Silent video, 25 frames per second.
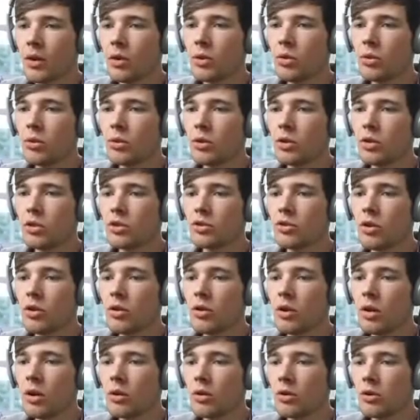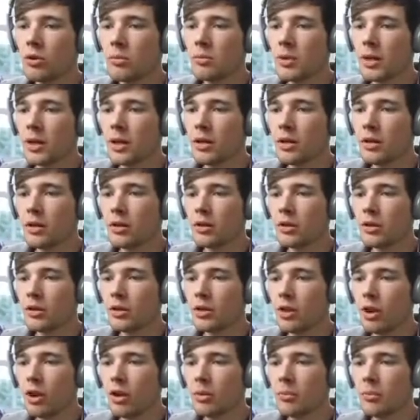Oh, the stronghold could be a good
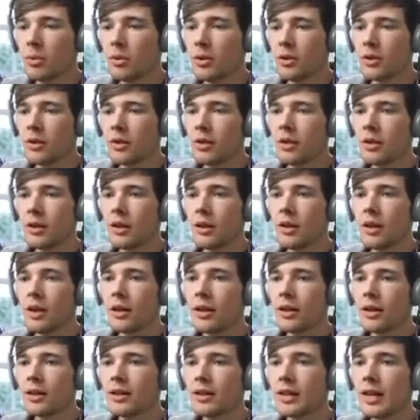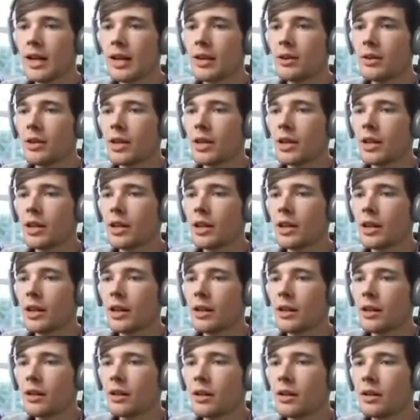stop. And then down
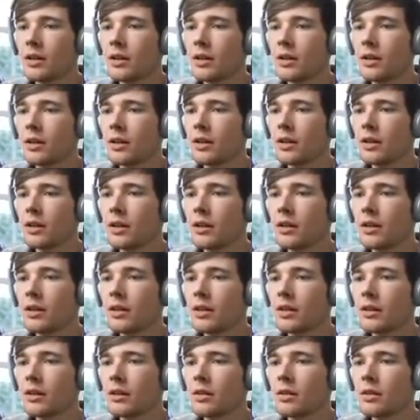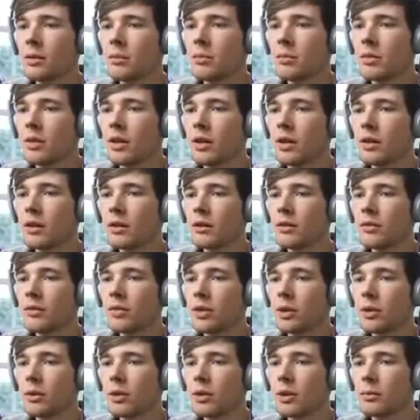here, there's something
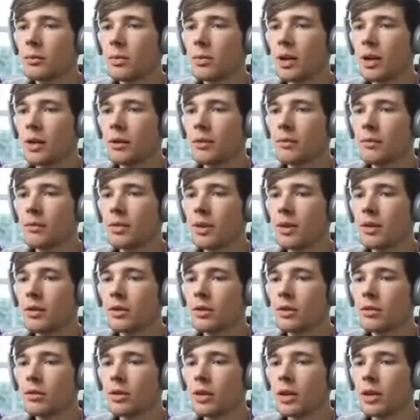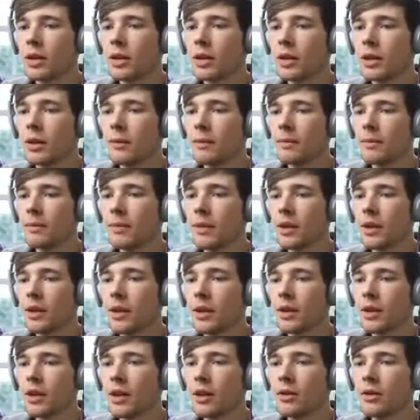following me. I don't like it. I
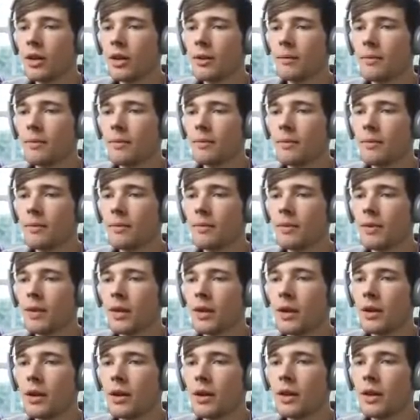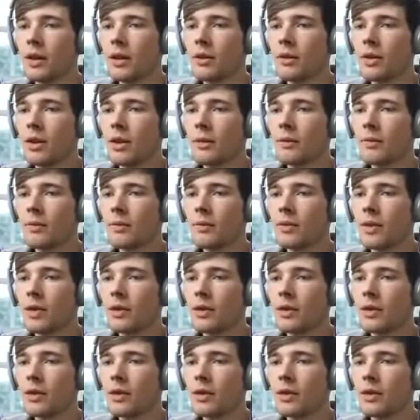can it. I can hear it.